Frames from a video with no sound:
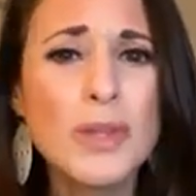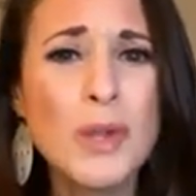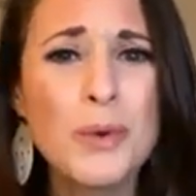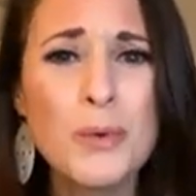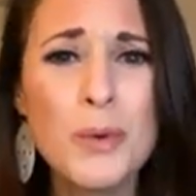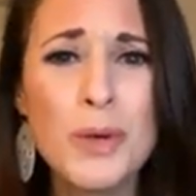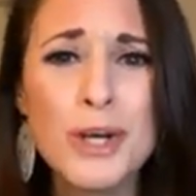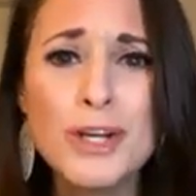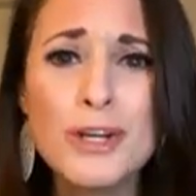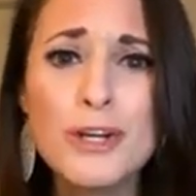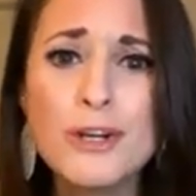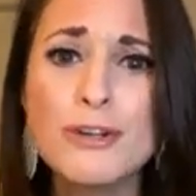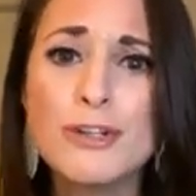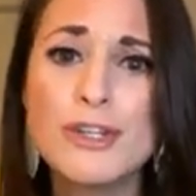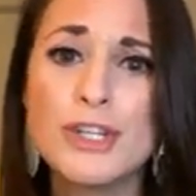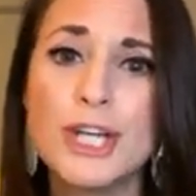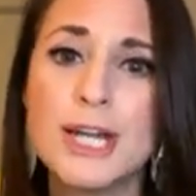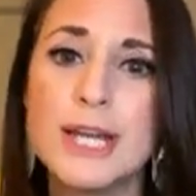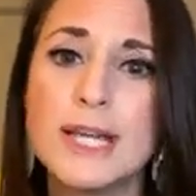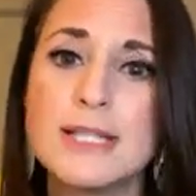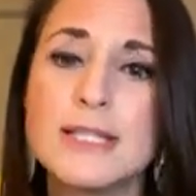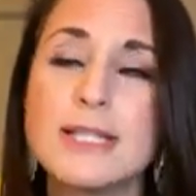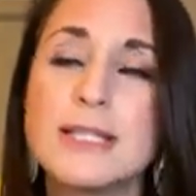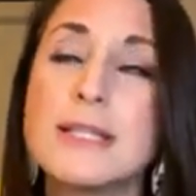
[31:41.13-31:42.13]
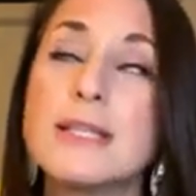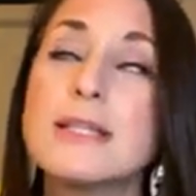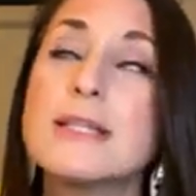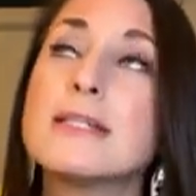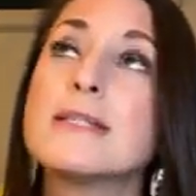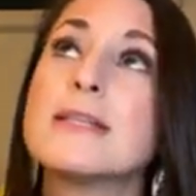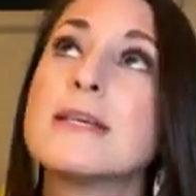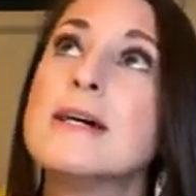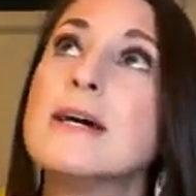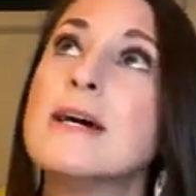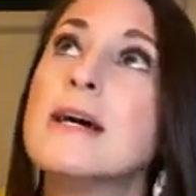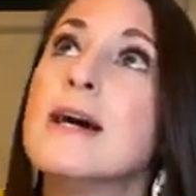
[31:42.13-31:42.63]
What are your
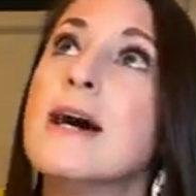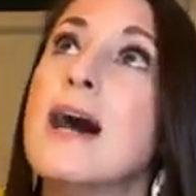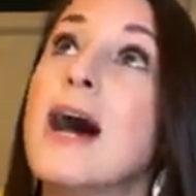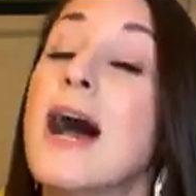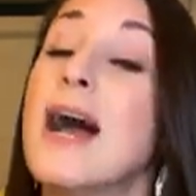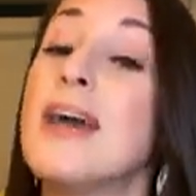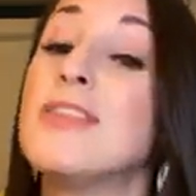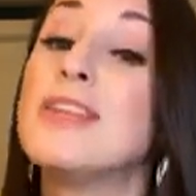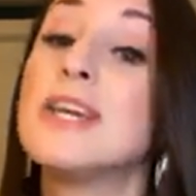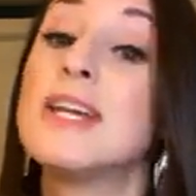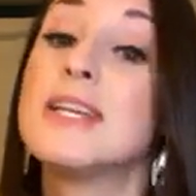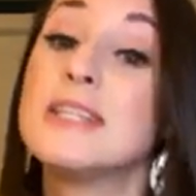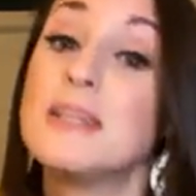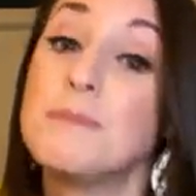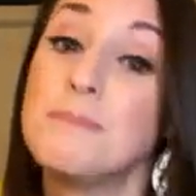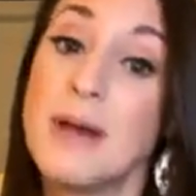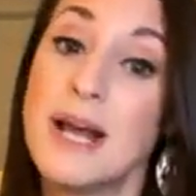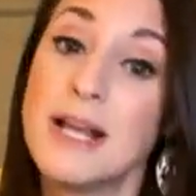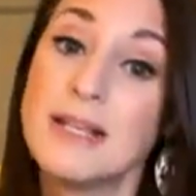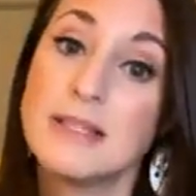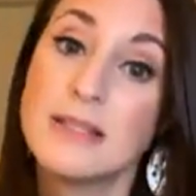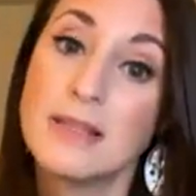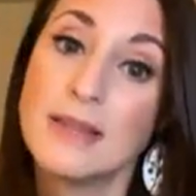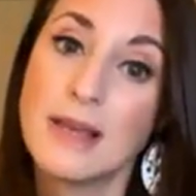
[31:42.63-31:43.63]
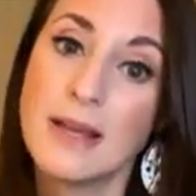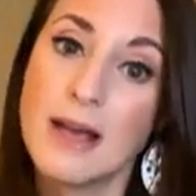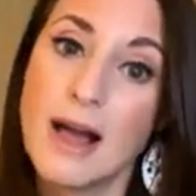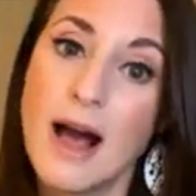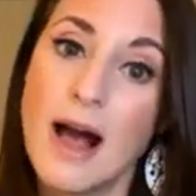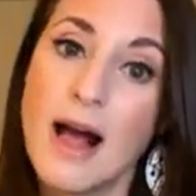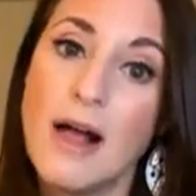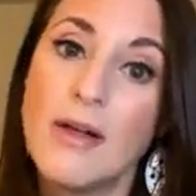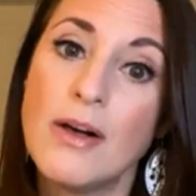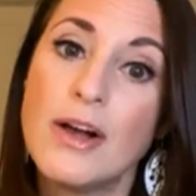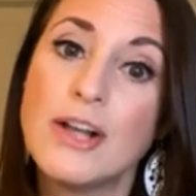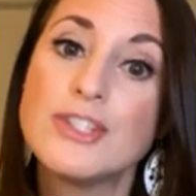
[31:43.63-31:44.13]
chances? I think it depends on the
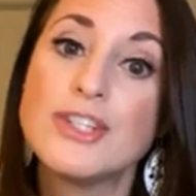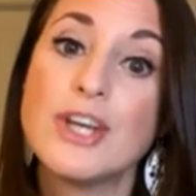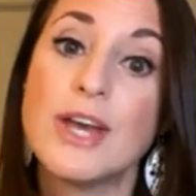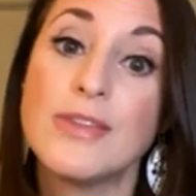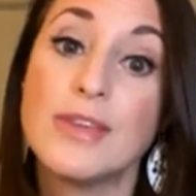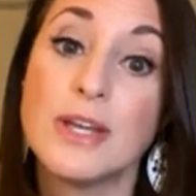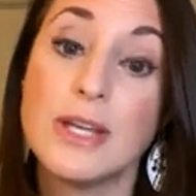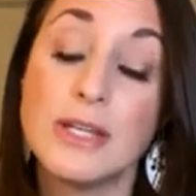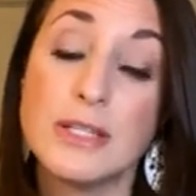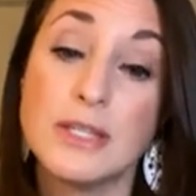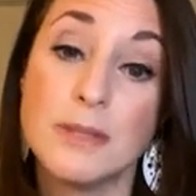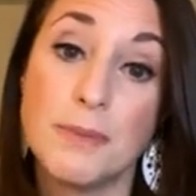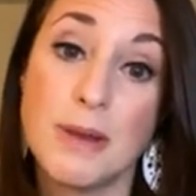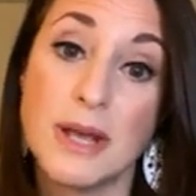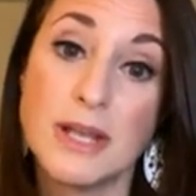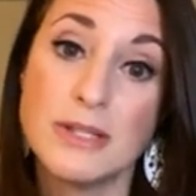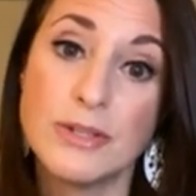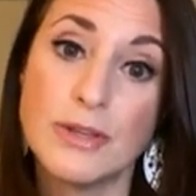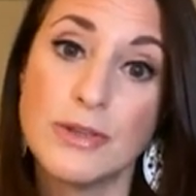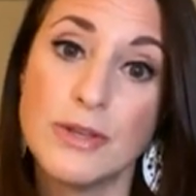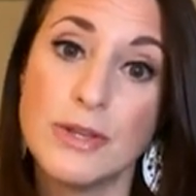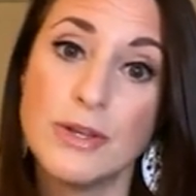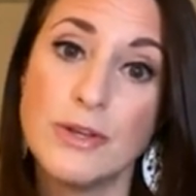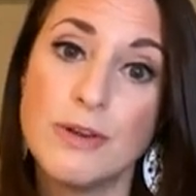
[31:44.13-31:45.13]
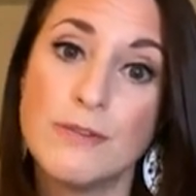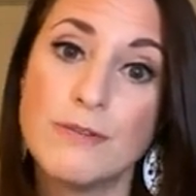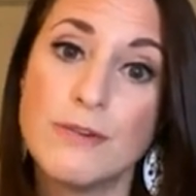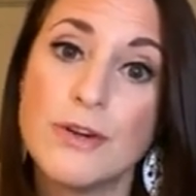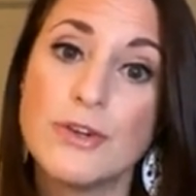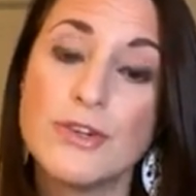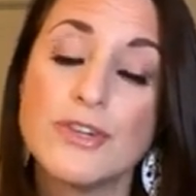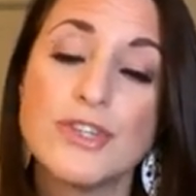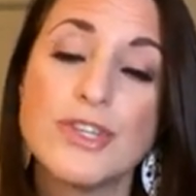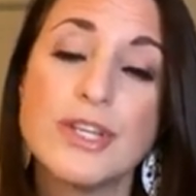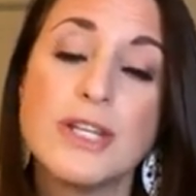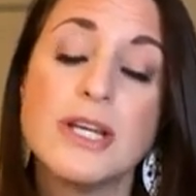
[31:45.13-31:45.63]
college. I think it depends on the
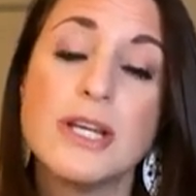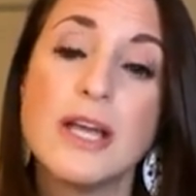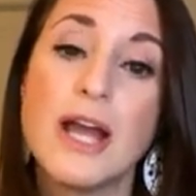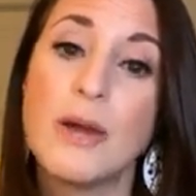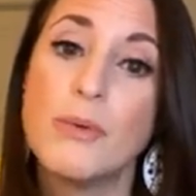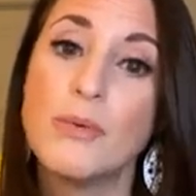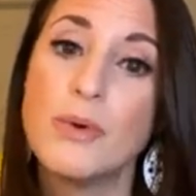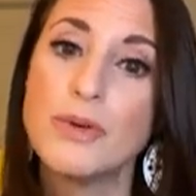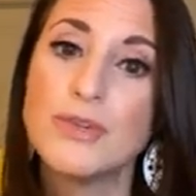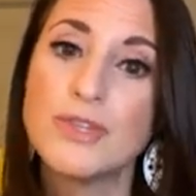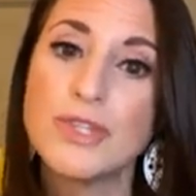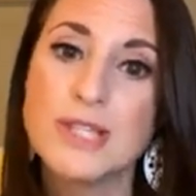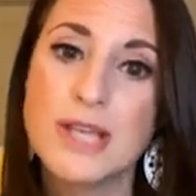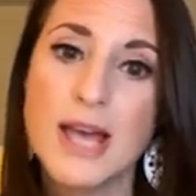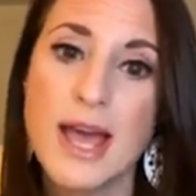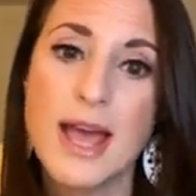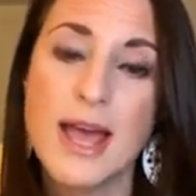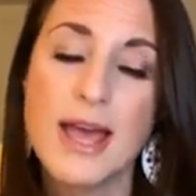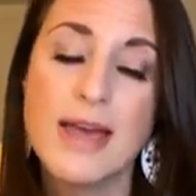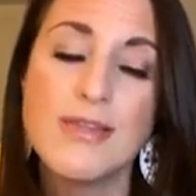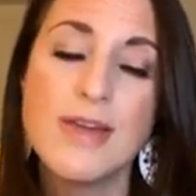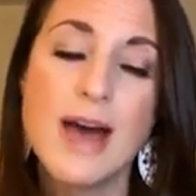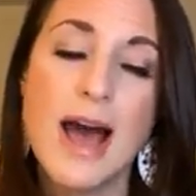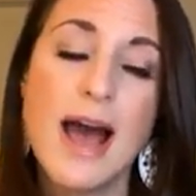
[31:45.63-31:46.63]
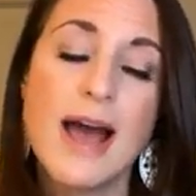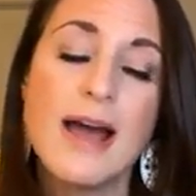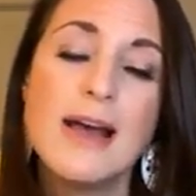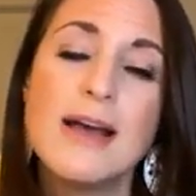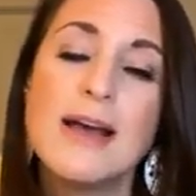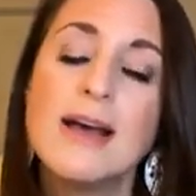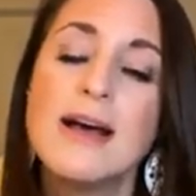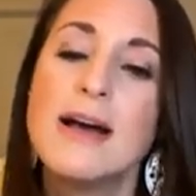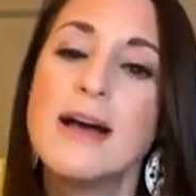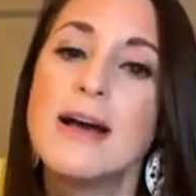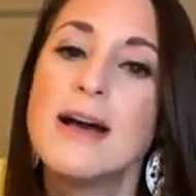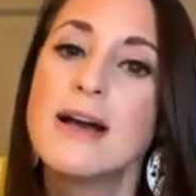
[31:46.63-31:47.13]
university. I will say that
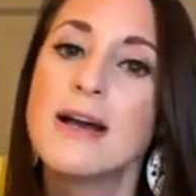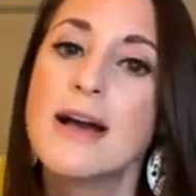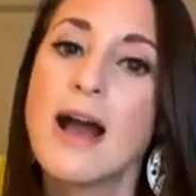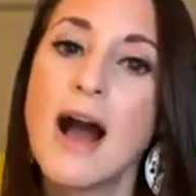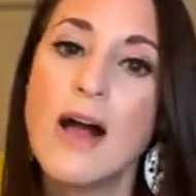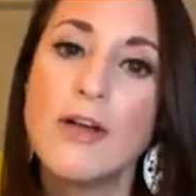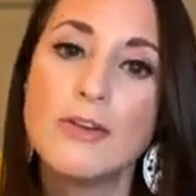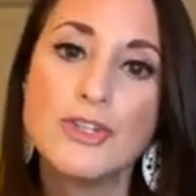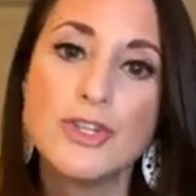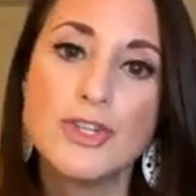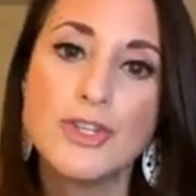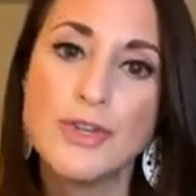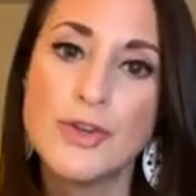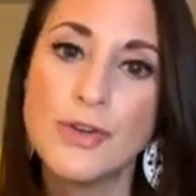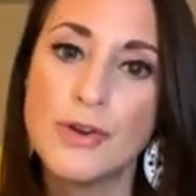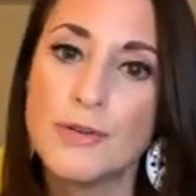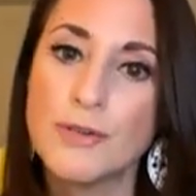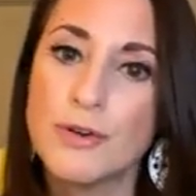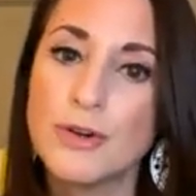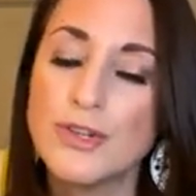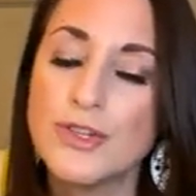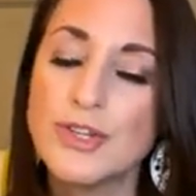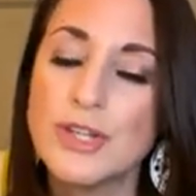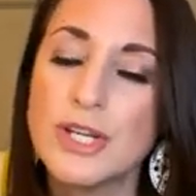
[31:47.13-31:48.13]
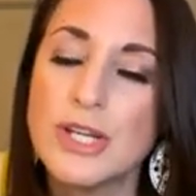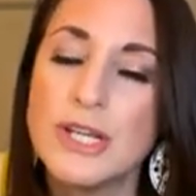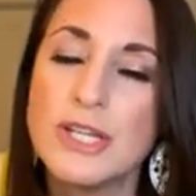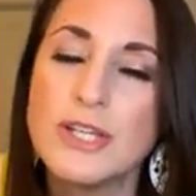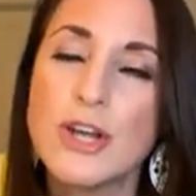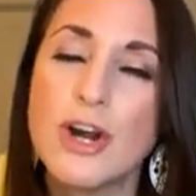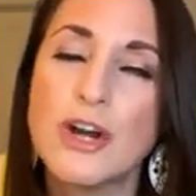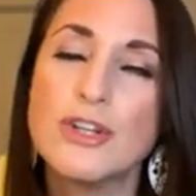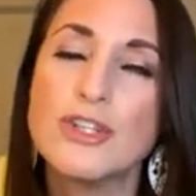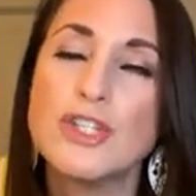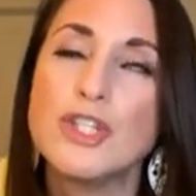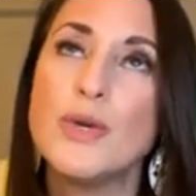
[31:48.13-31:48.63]
colleges and universities
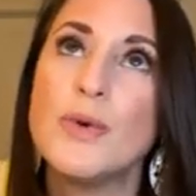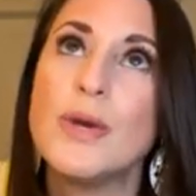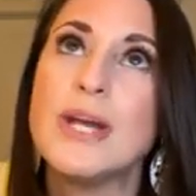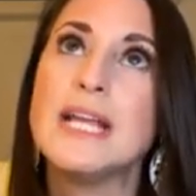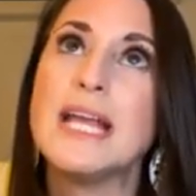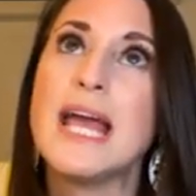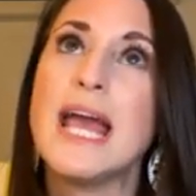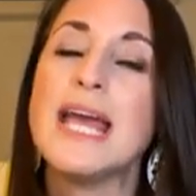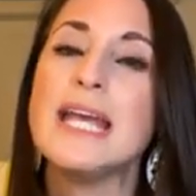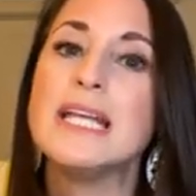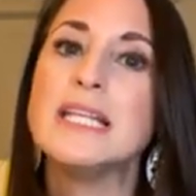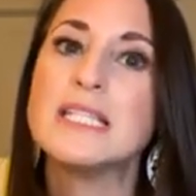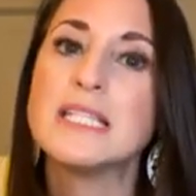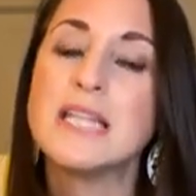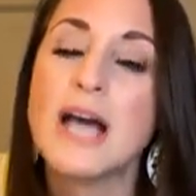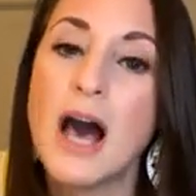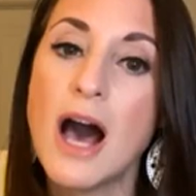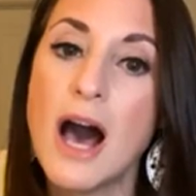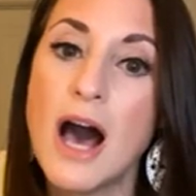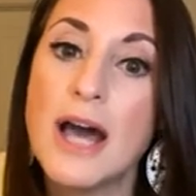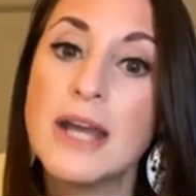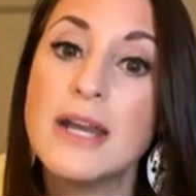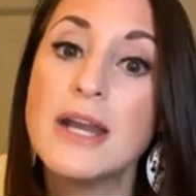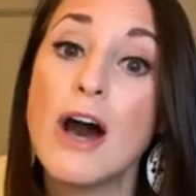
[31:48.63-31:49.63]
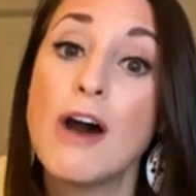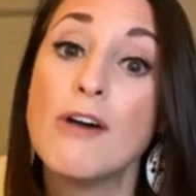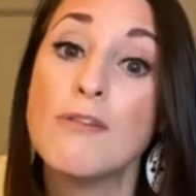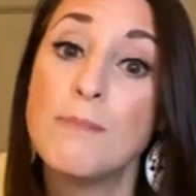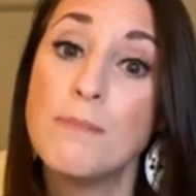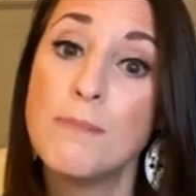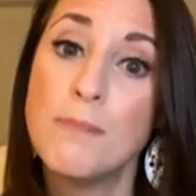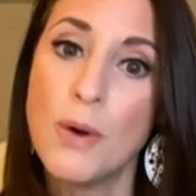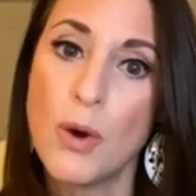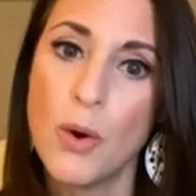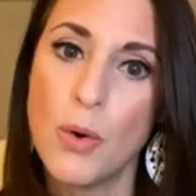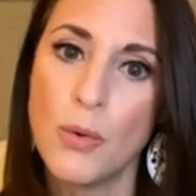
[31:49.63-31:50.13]
are doing a ton
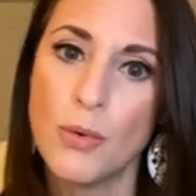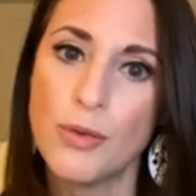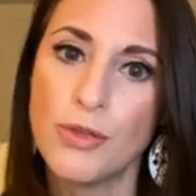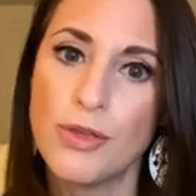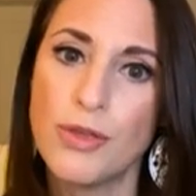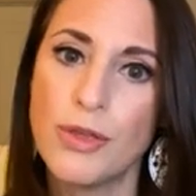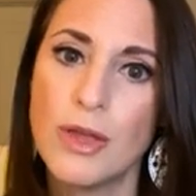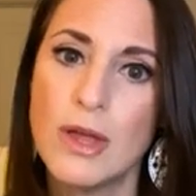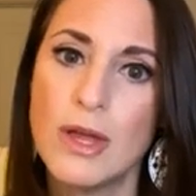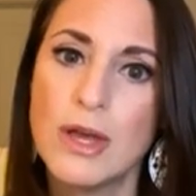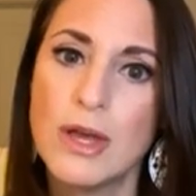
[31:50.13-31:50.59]
of both.